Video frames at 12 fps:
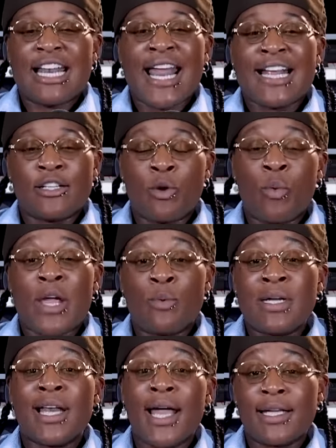like the way
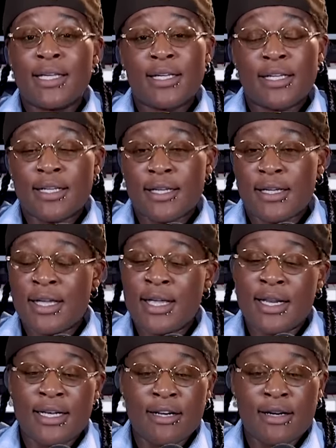we like it.
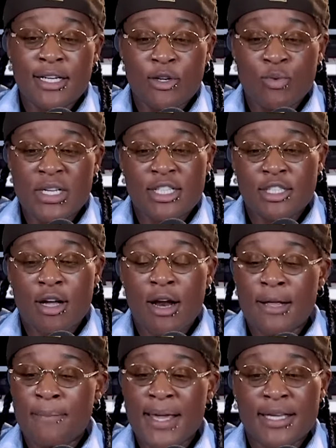And literally we
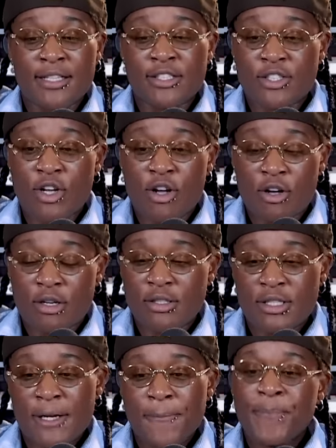started making
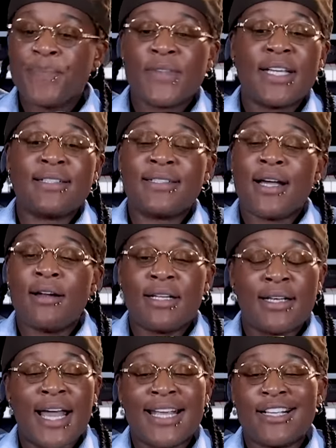songs that
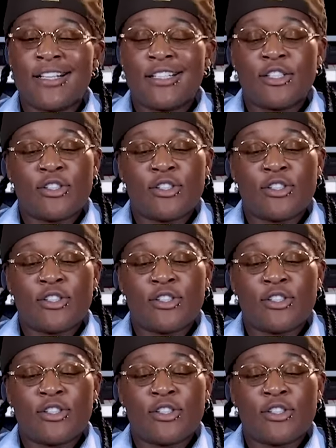sounded like